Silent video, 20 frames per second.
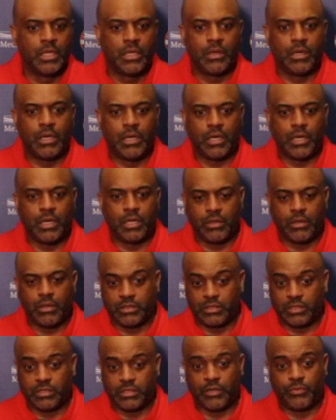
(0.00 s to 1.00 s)
You know, it's
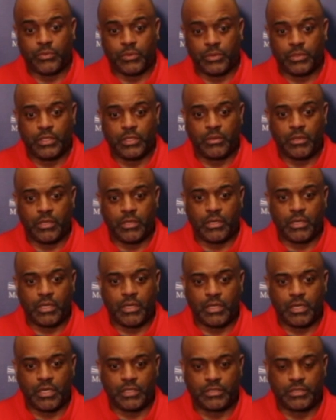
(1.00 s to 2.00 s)
a tough one. You know, I
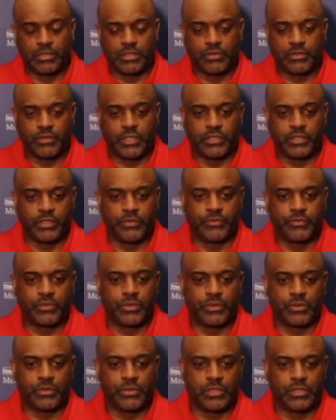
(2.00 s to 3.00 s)
think it's very
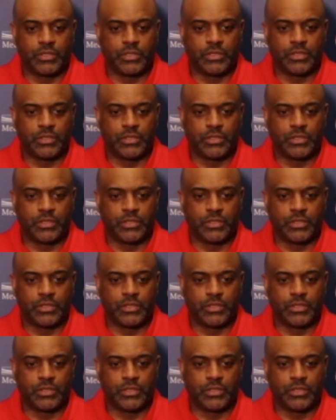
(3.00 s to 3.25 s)
difficult to